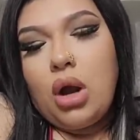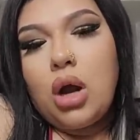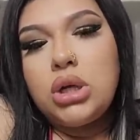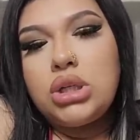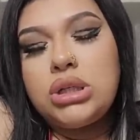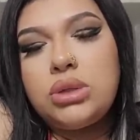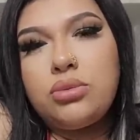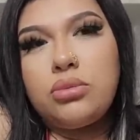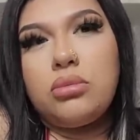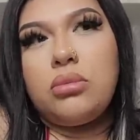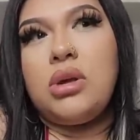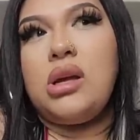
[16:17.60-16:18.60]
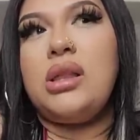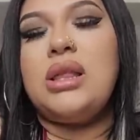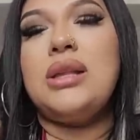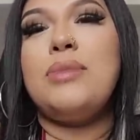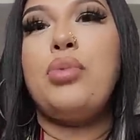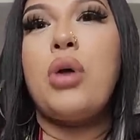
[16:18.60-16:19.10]
are just
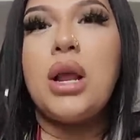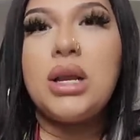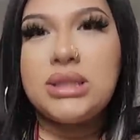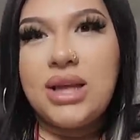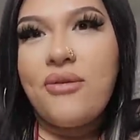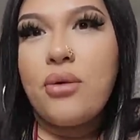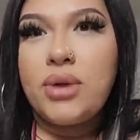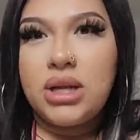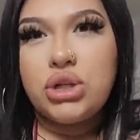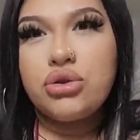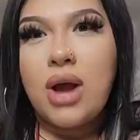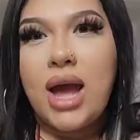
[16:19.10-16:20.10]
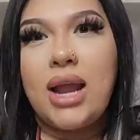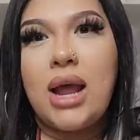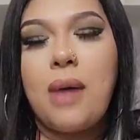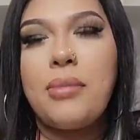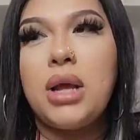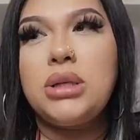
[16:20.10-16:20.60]
products I've already tried.
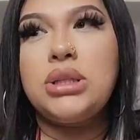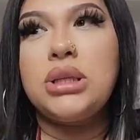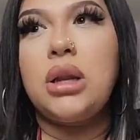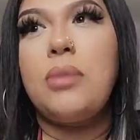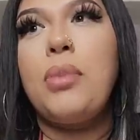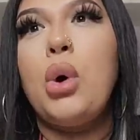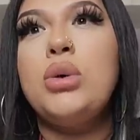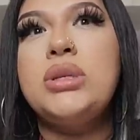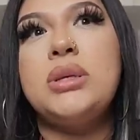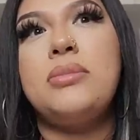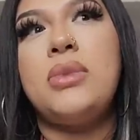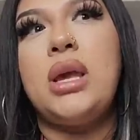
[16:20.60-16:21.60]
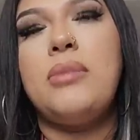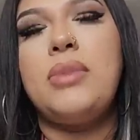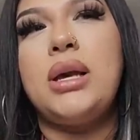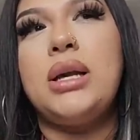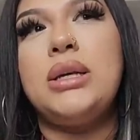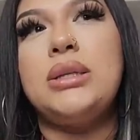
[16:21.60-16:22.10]
I'm not just gonna post something
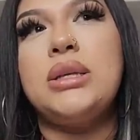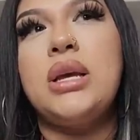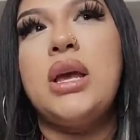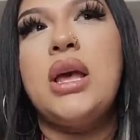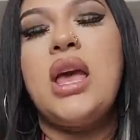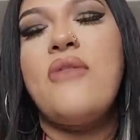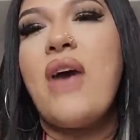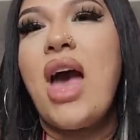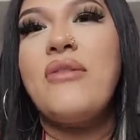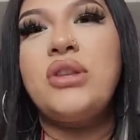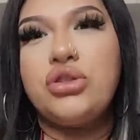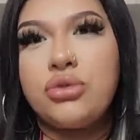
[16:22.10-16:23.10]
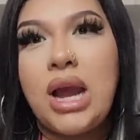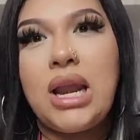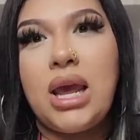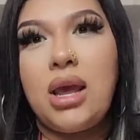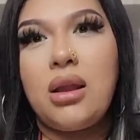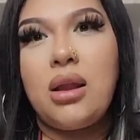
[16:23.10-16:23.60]
because if I haven't tried
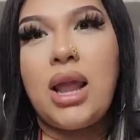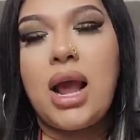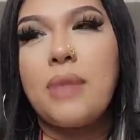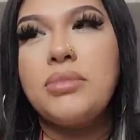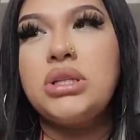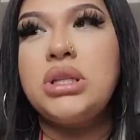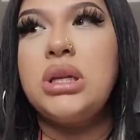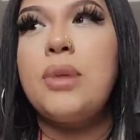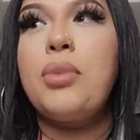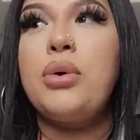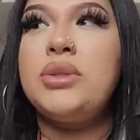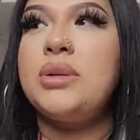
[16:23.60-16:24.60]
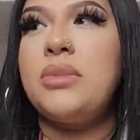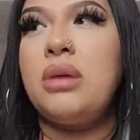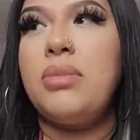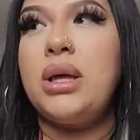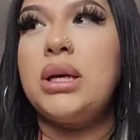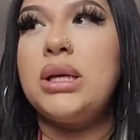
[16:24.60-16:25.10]
it. Like, I'm not just going to post
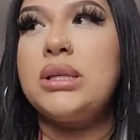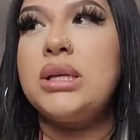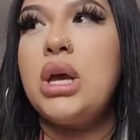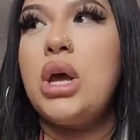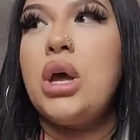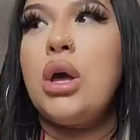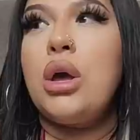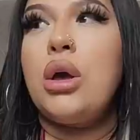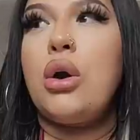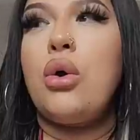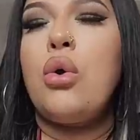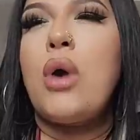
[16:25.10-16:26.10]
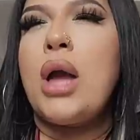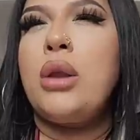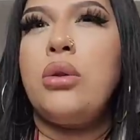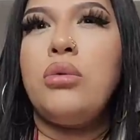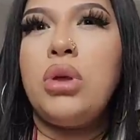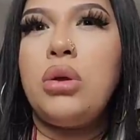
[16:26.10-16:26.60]
something because, oh, I
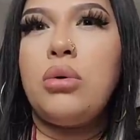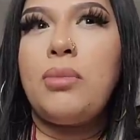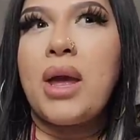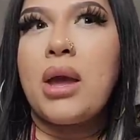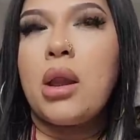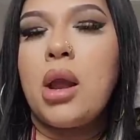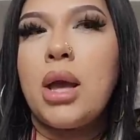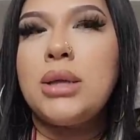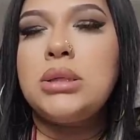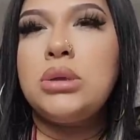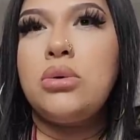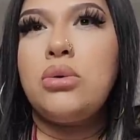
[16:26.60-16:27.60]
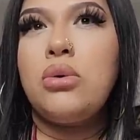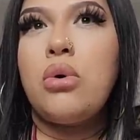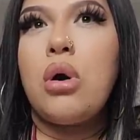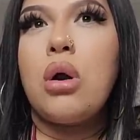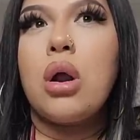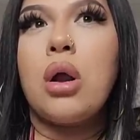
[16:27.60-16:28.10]
knew you back in high
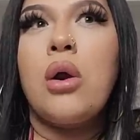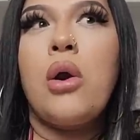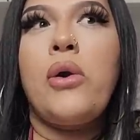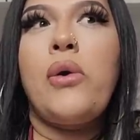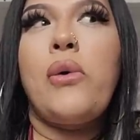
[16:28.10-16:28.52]
school, or